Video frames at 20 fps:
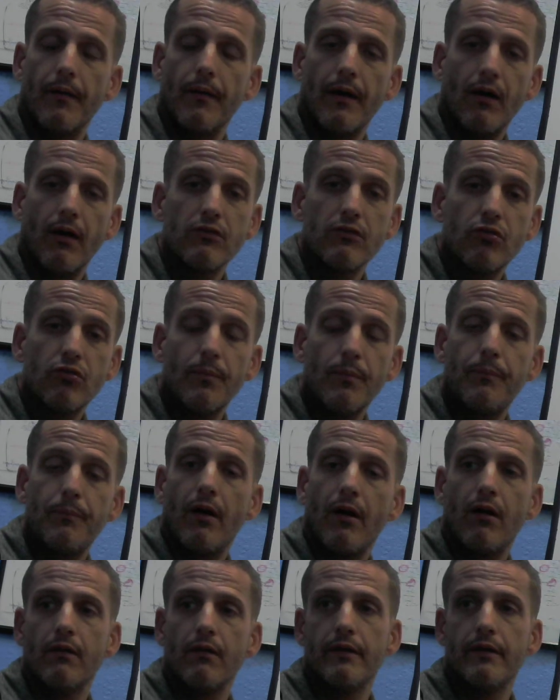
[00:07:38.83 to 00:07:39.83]
Ultra
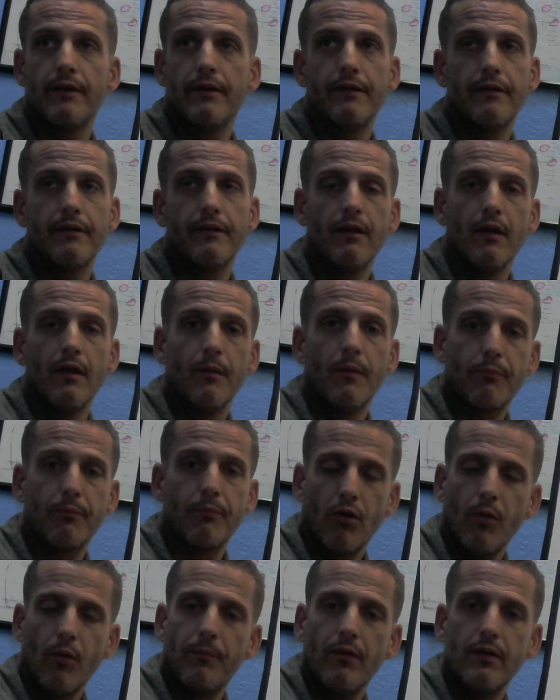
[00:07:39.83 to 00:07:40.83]
pollen,
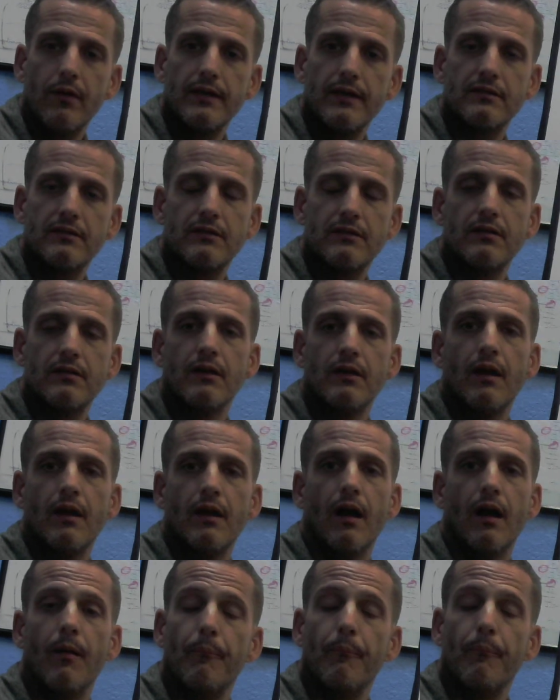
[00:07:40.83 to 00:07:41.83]
propolis,
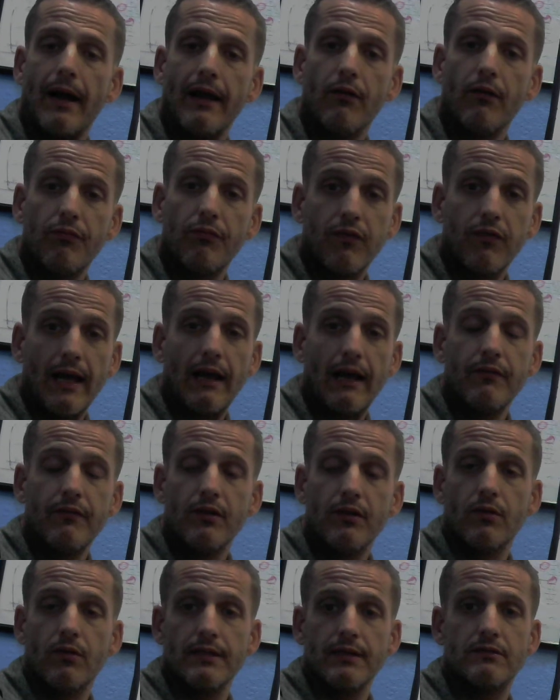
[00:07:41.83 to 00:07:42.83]

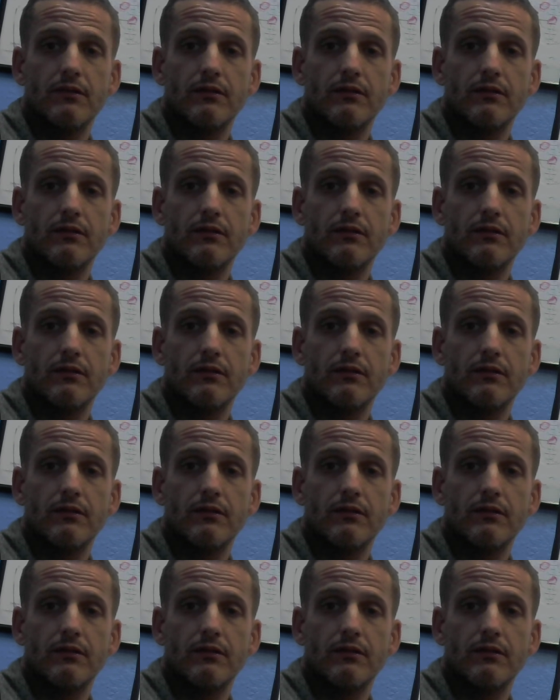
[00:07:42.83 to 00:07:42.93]
bioflavonoids.